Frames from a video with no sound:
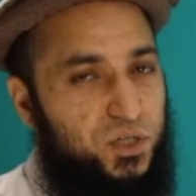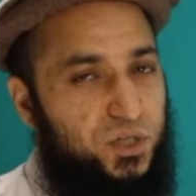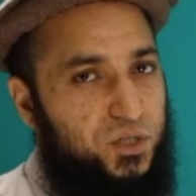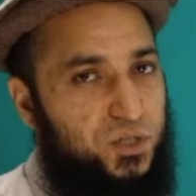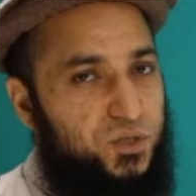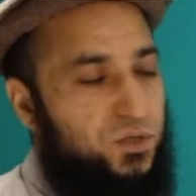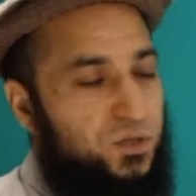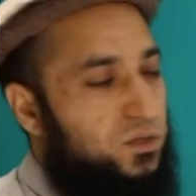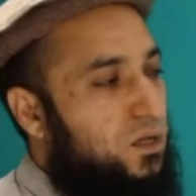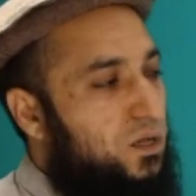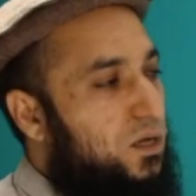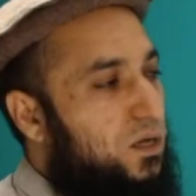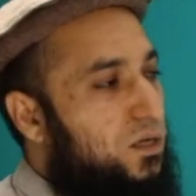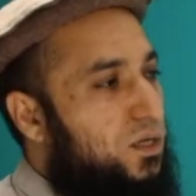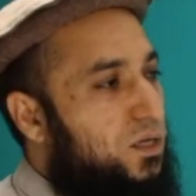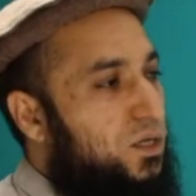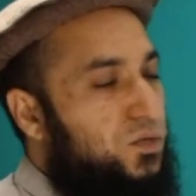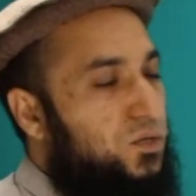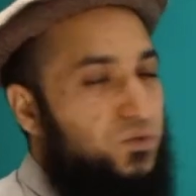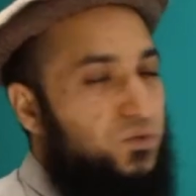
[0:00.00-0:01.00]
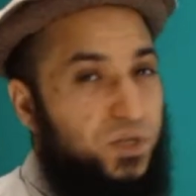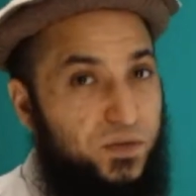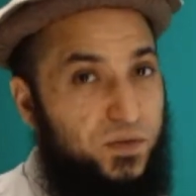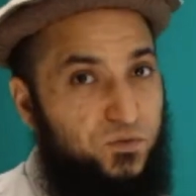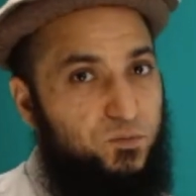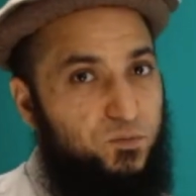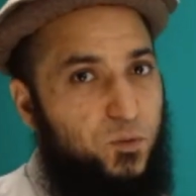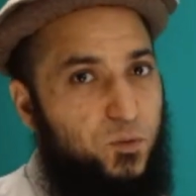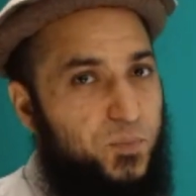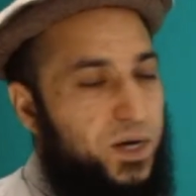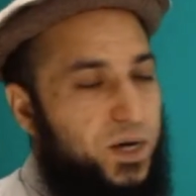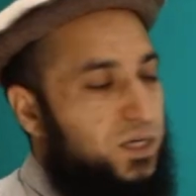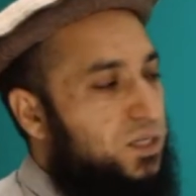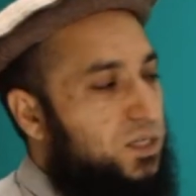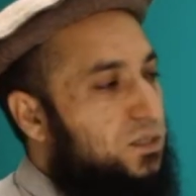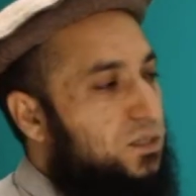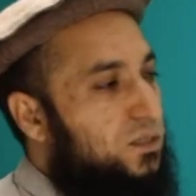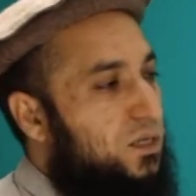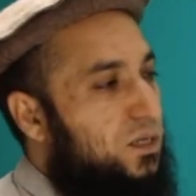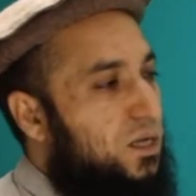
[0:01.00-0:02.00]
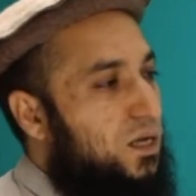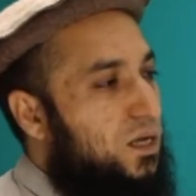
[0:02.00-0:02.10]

inshallah, to give you more practice.